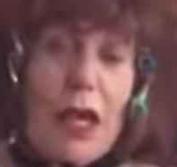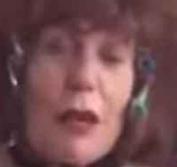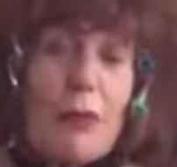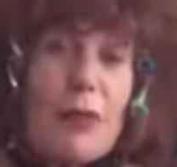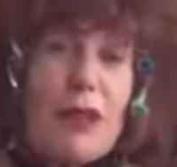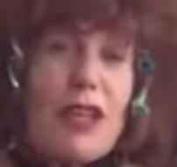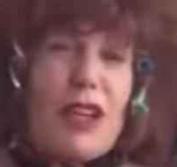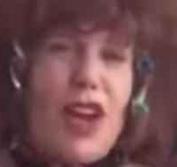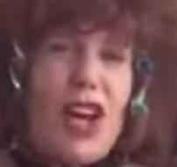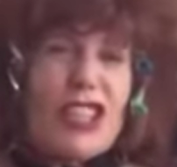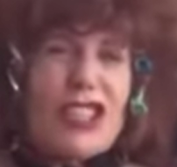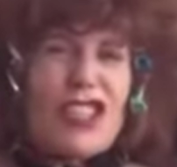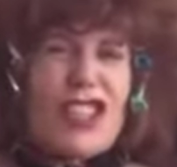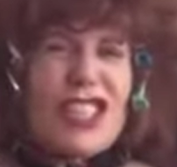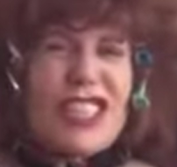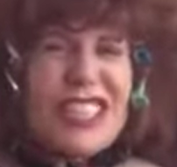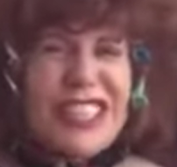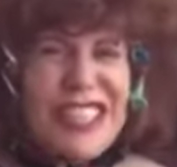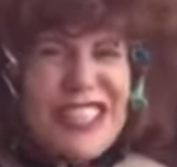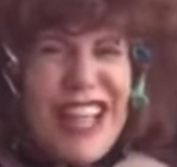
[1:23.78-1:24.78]
Because
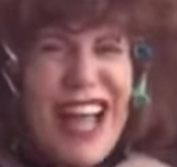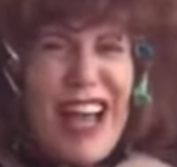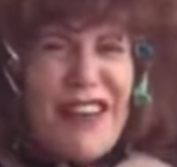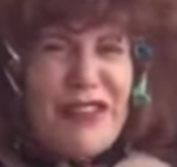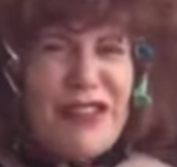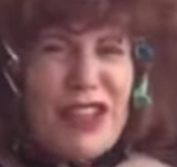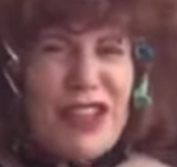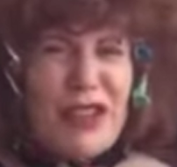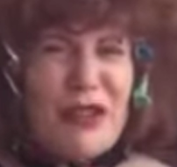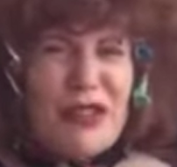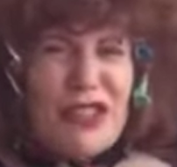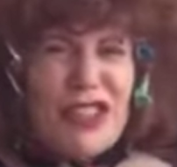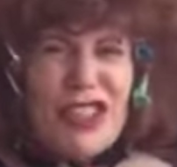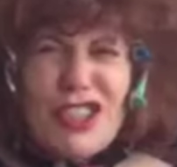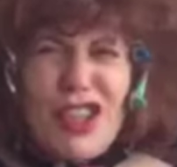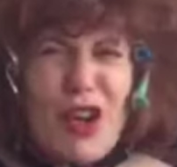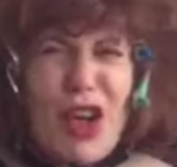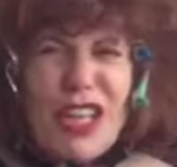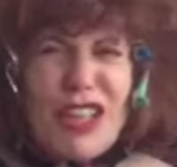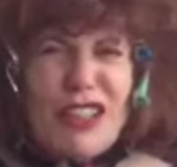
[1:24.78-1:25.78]
she's a little highfalutin, you
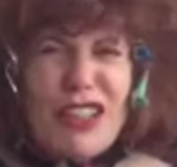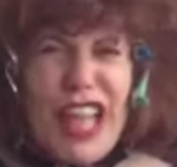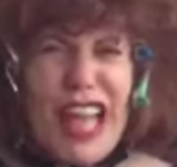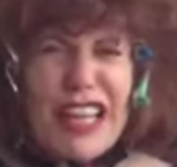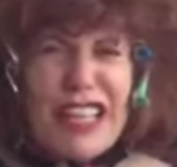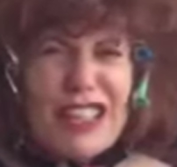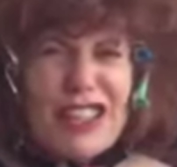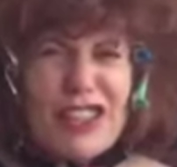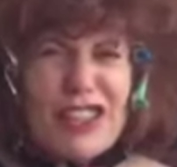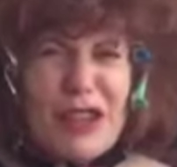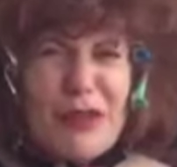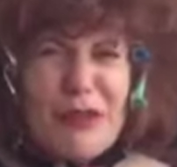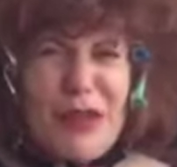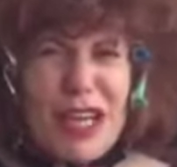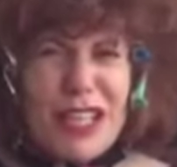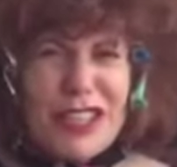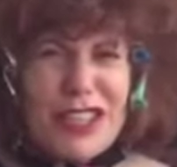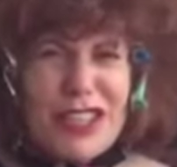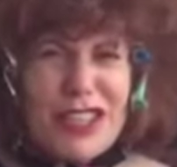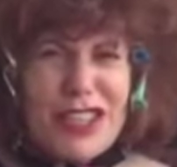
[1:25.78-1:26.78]
know, I don't like her so
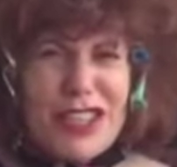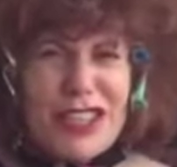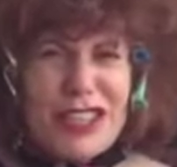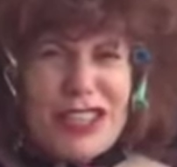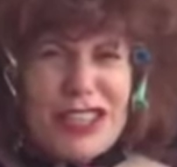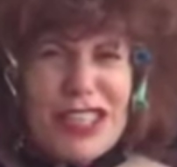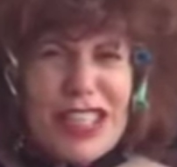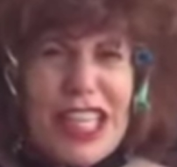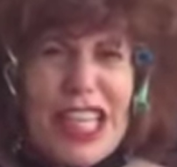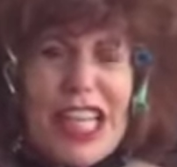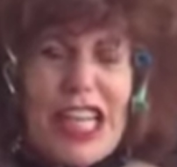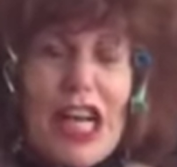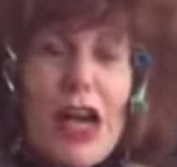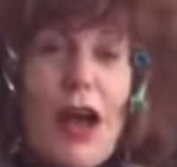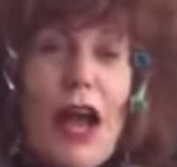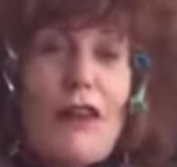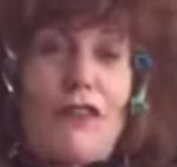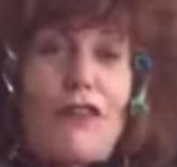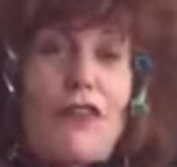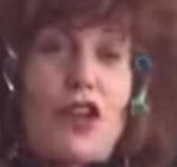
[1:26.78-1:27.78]
much.
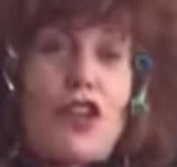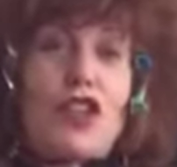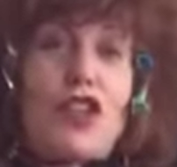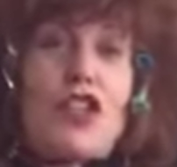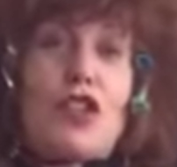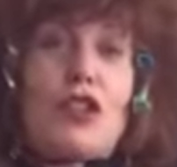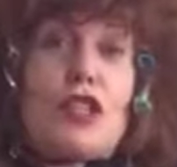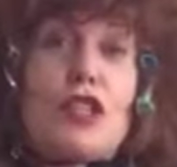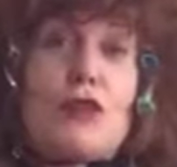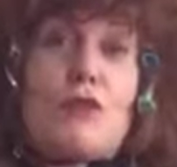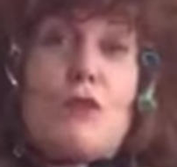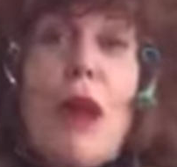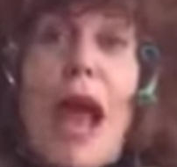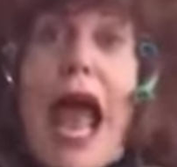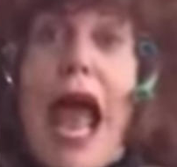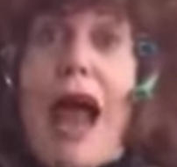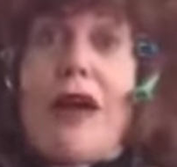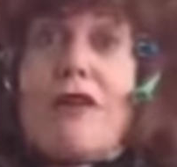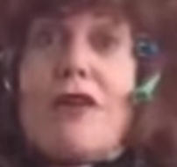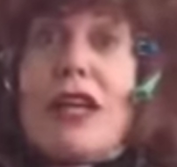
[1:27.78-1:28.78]
At first she was
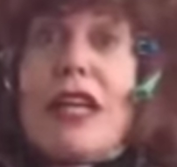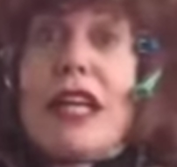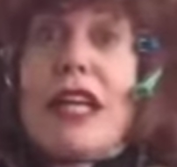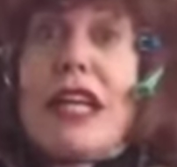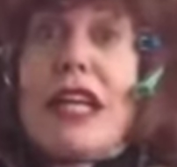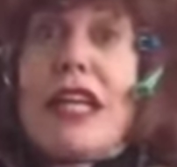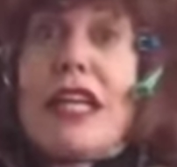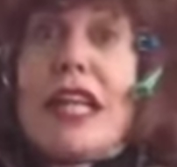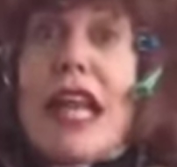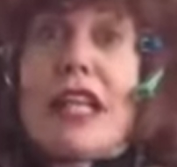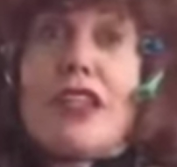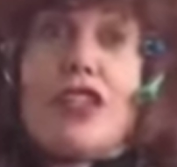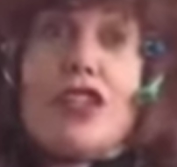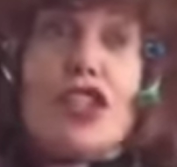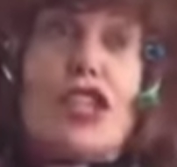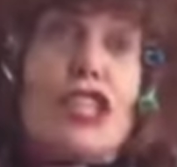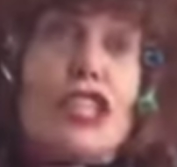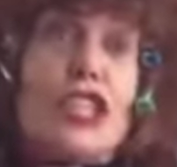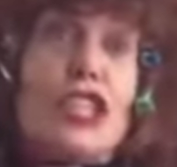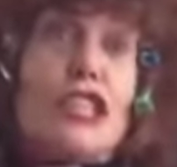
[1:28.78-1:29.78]
married, and
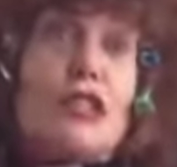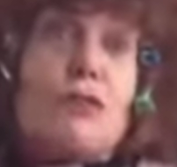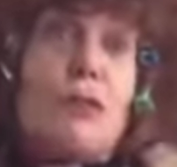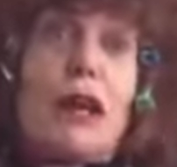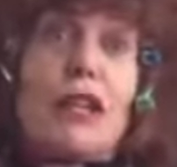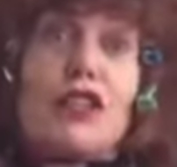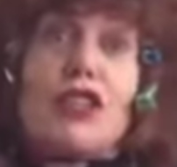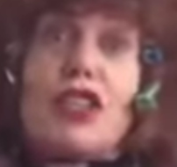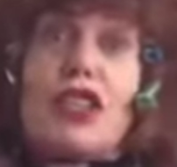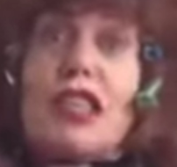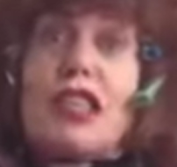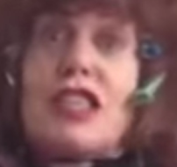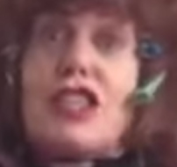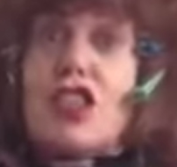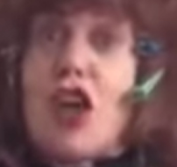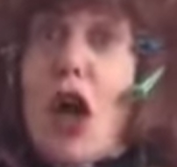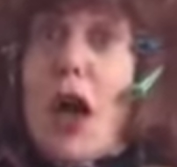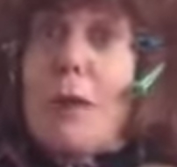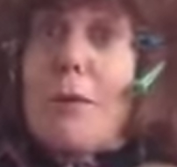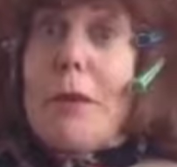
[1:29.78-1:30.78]
she's the specialist
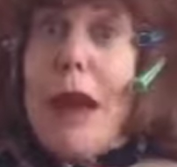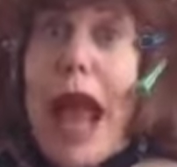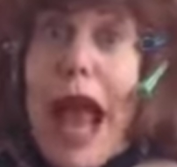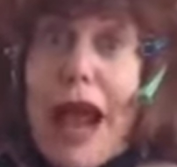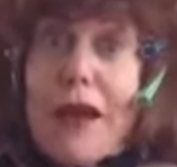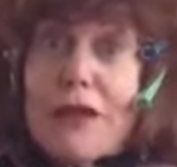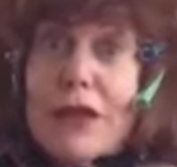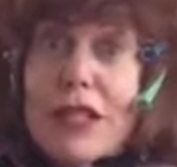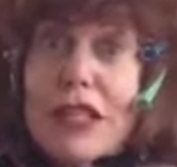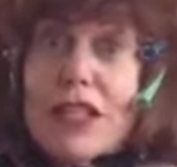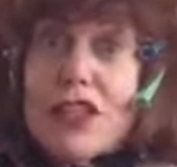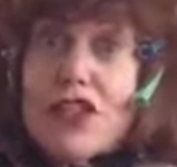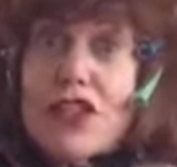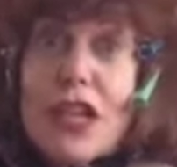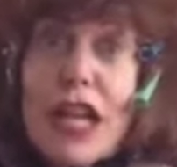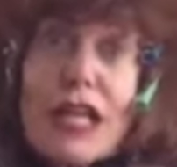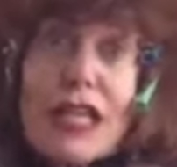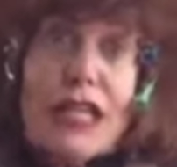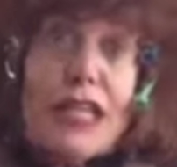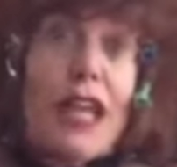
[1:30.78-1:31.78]
on marriage,
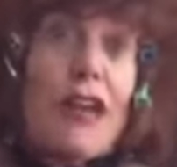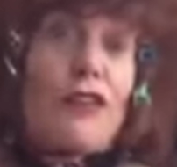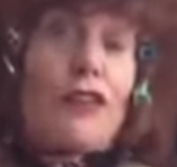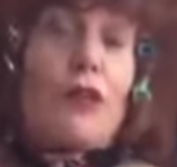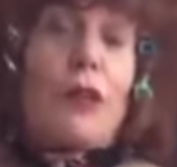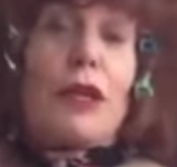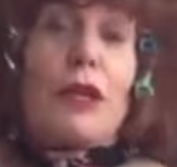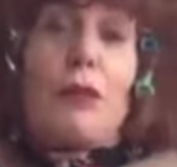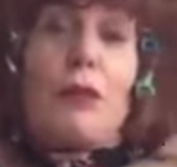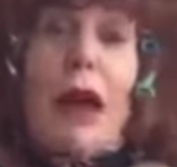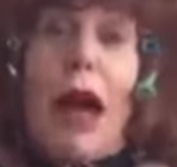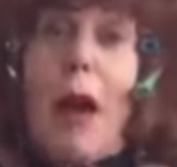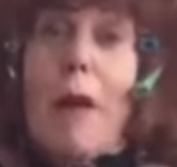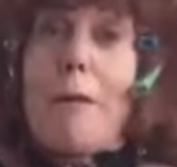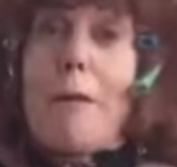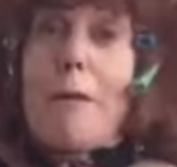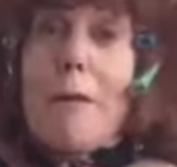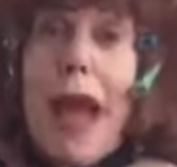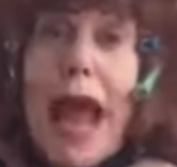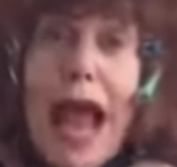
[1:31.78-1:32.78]
telling everyone
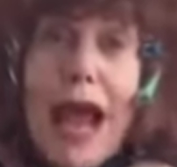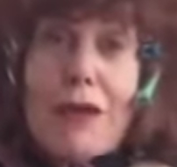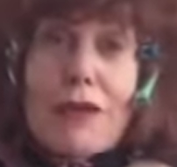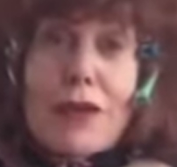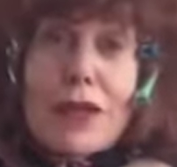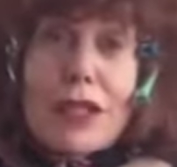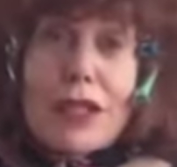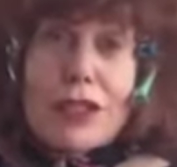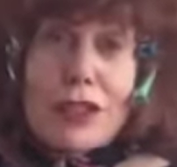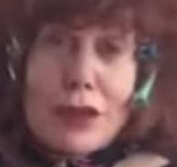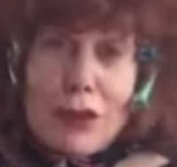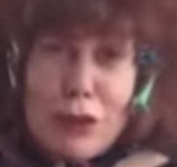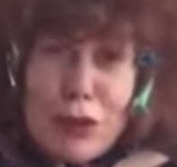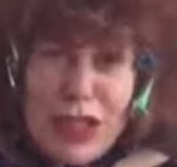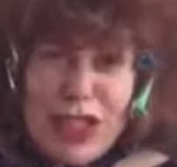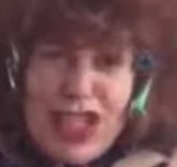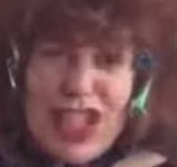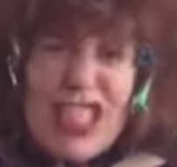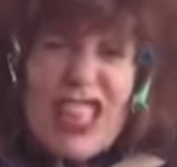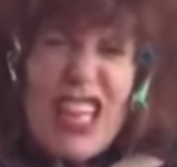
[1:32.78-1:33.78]
about marriage, and we
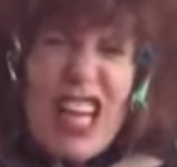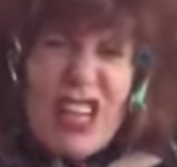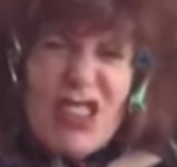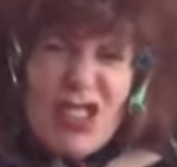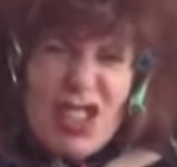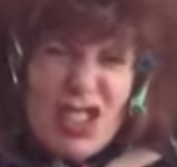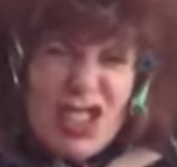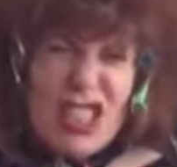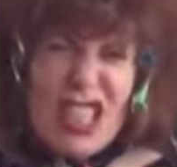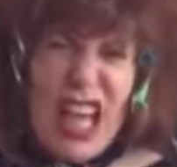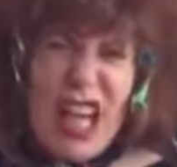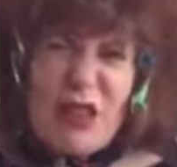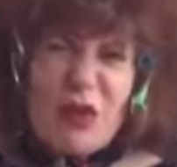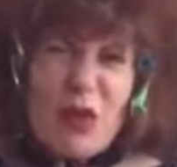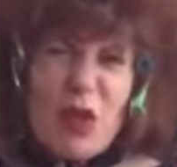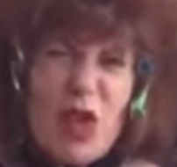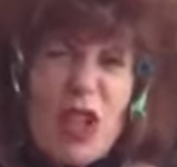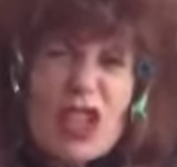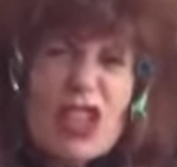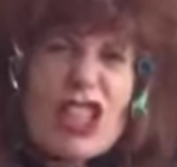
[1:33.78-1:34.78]
see how good that
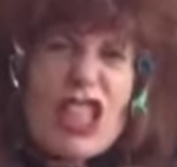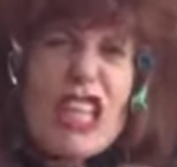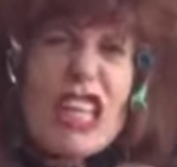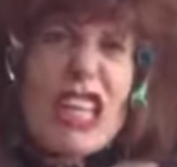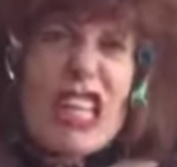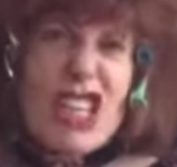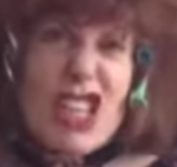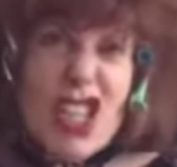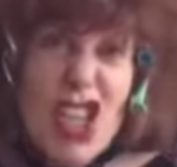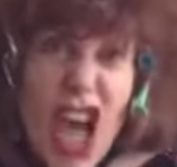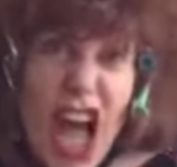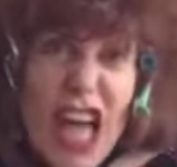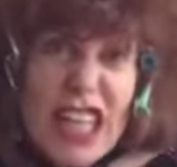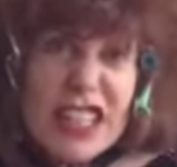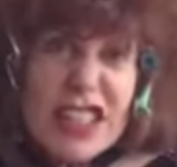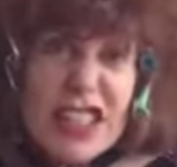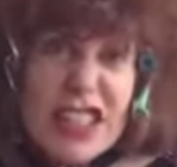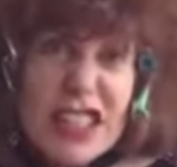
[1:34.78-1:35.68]
worked. Not.